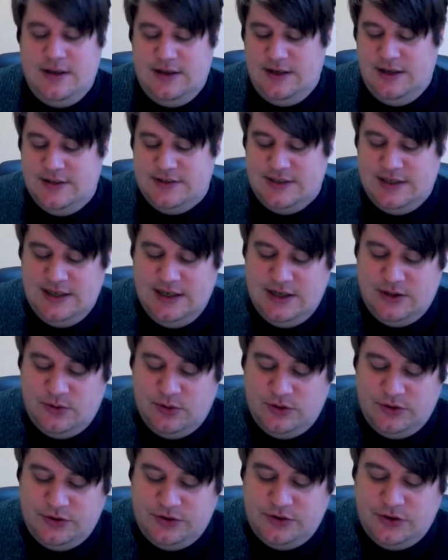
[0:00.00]
is
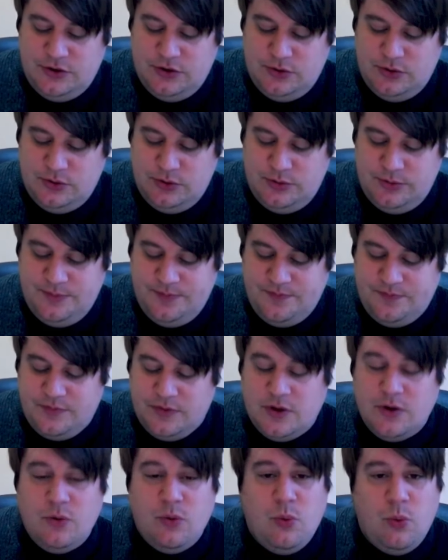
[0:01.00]
equal to
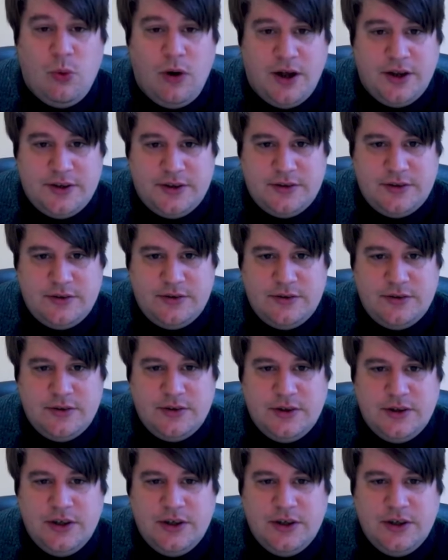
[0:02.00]
1